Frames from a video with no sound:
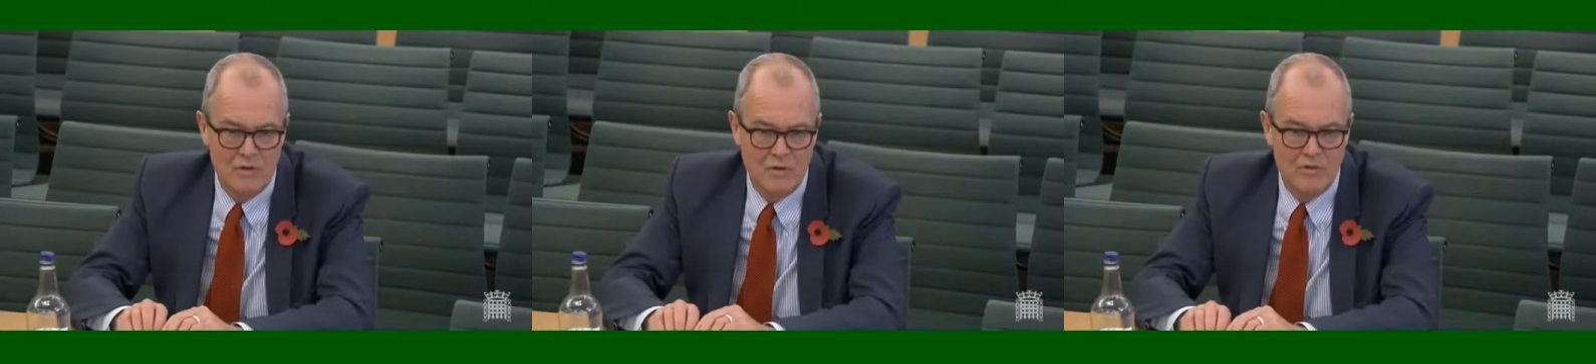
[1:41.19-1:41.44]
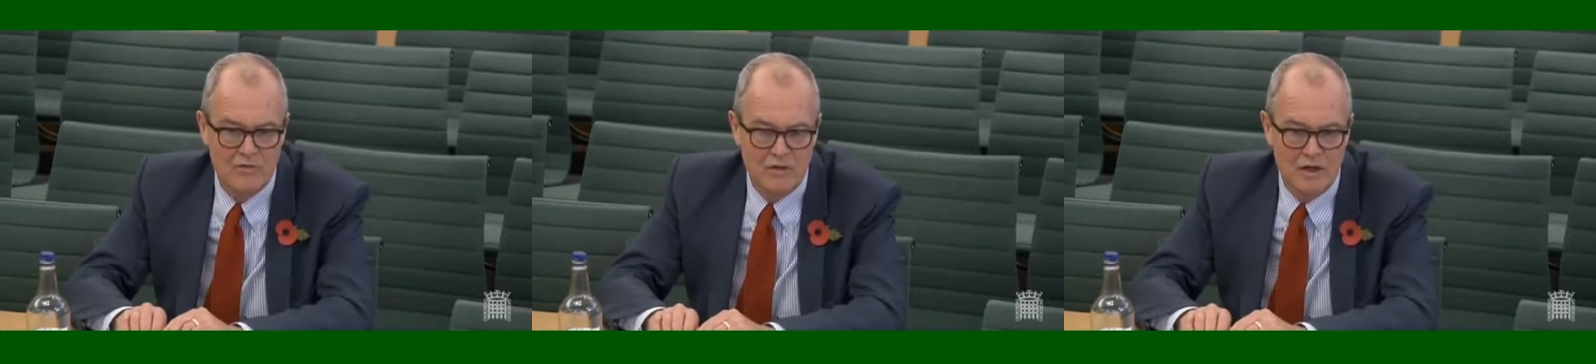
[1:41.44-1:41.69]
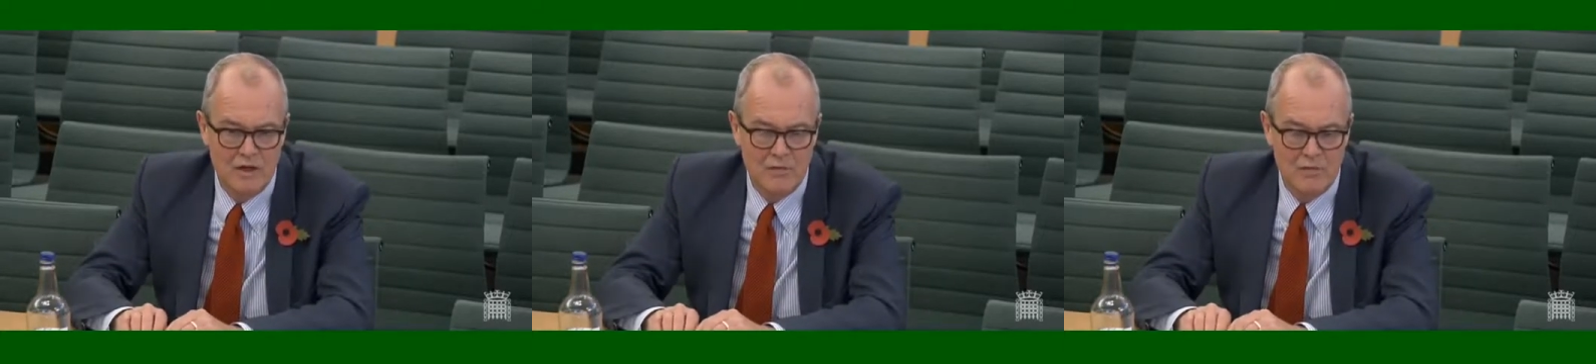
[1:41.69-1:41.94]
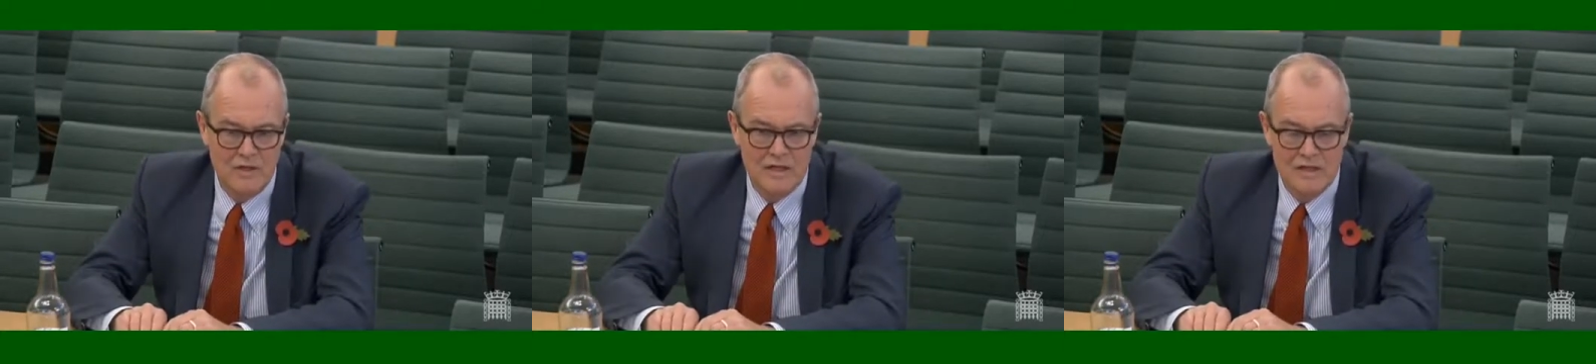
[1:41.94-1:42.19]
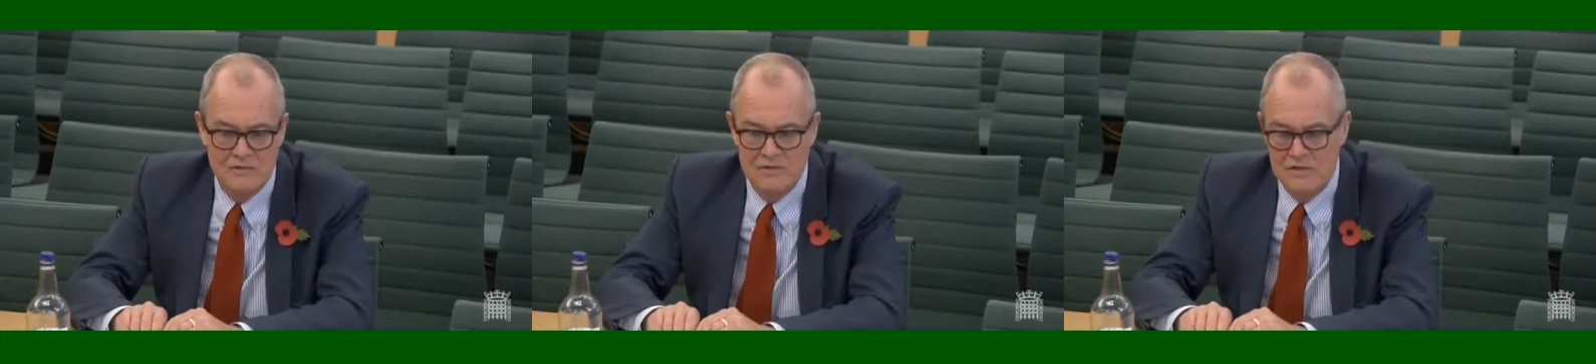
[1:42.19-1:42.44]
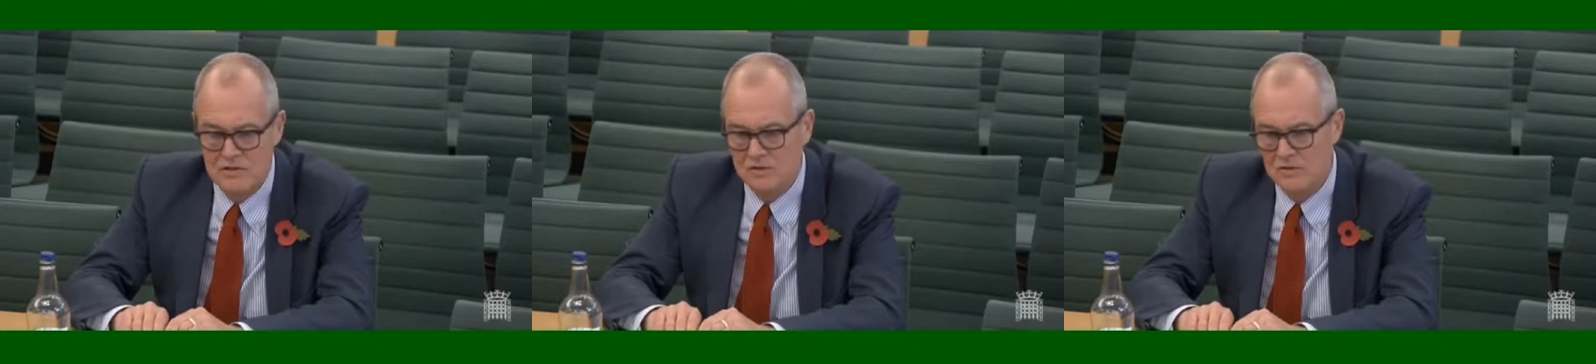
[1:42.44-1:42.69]
not to go with
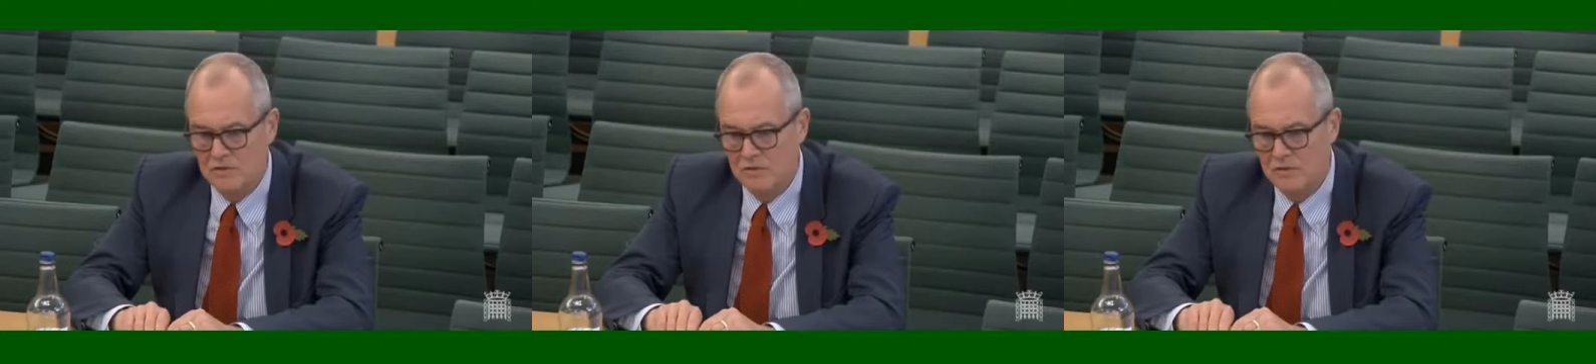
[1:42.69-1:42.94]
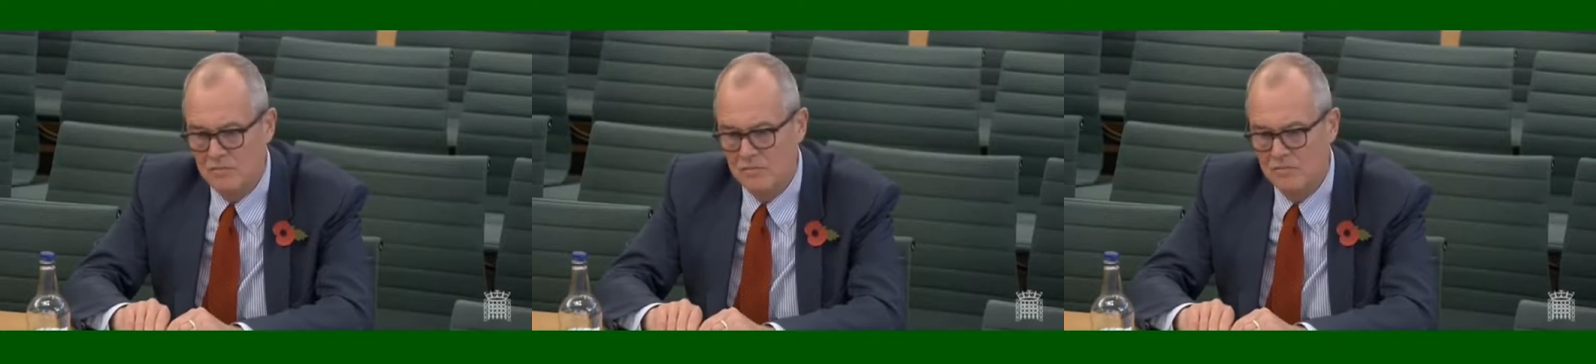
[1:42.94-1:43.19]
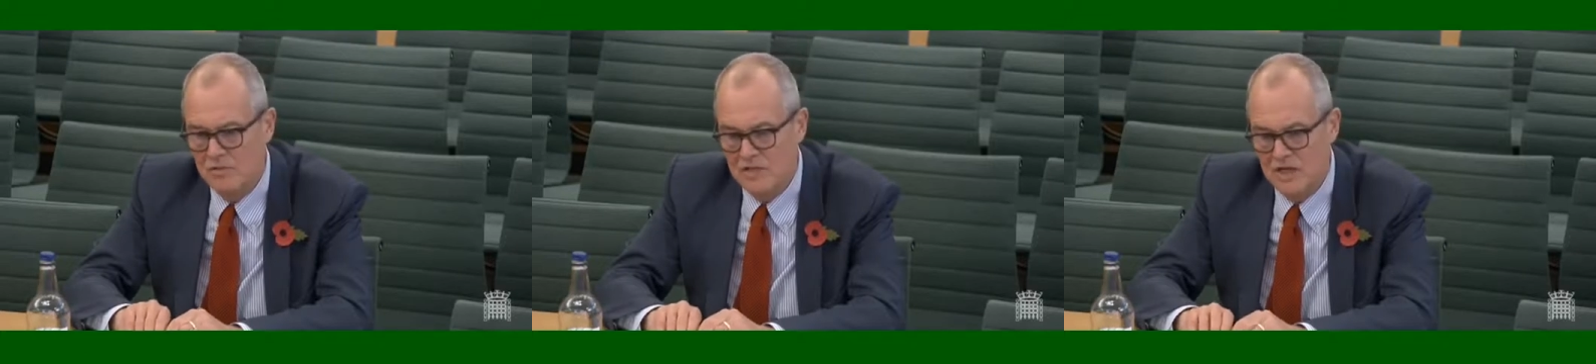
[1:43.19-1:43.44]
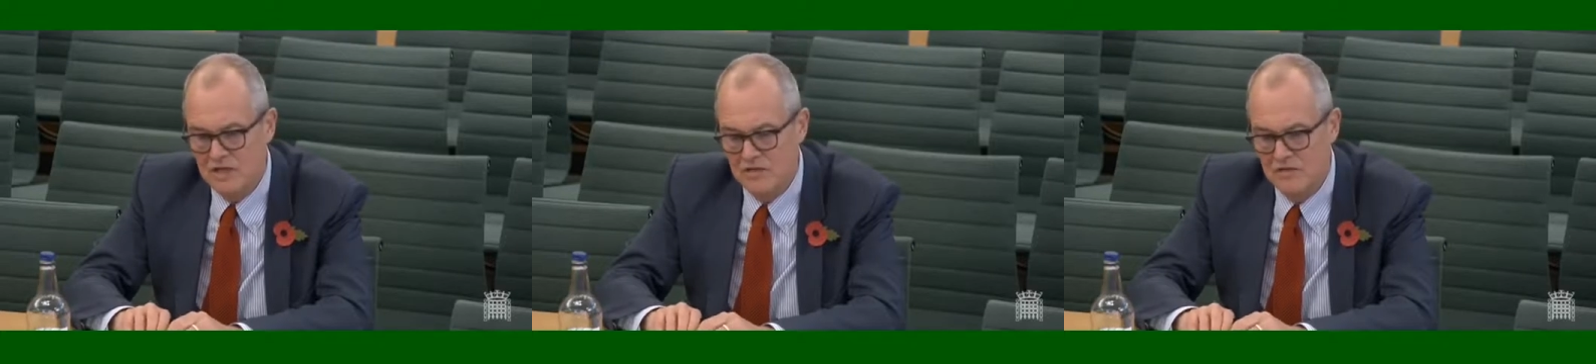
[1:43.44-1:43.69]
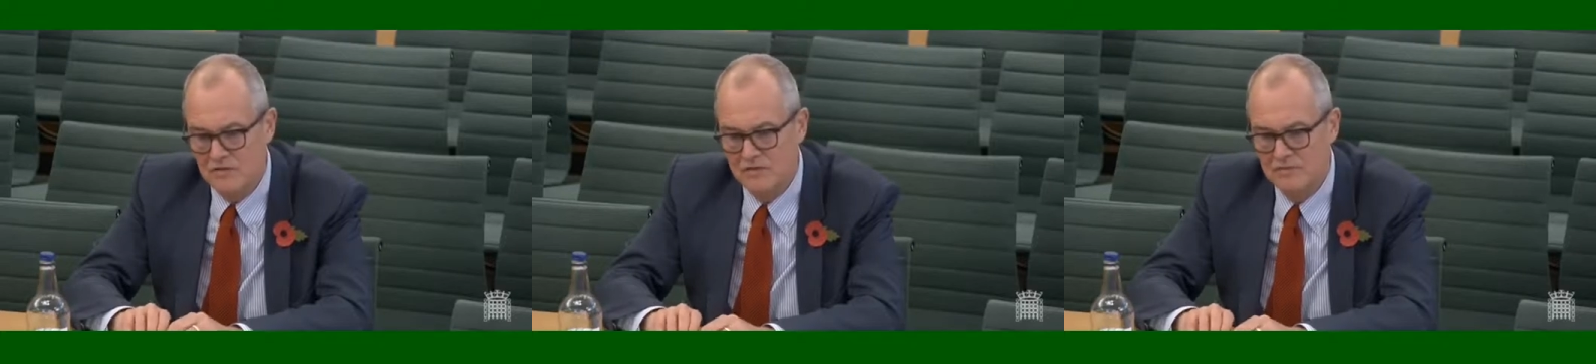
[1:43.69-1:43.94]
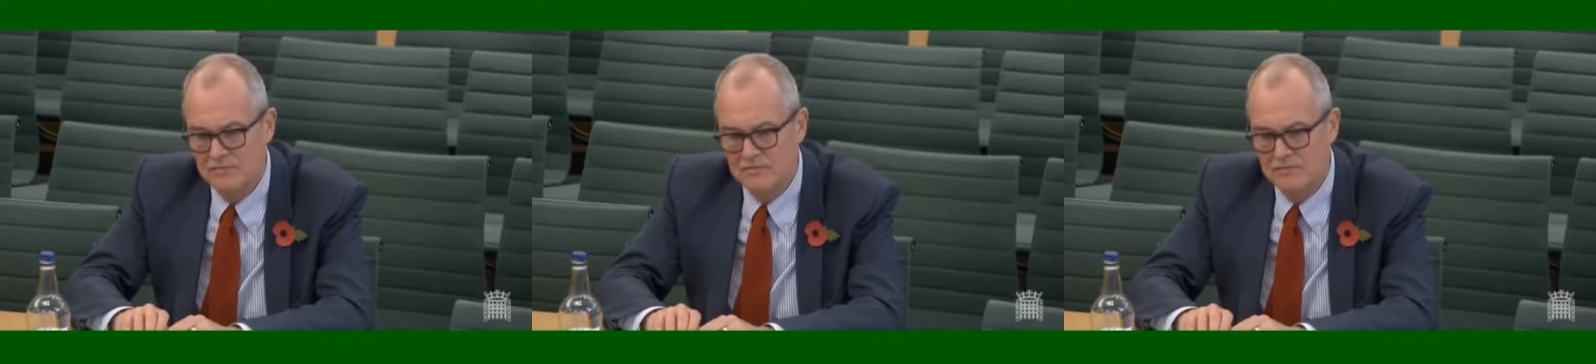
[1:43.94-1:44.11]
individual group projections.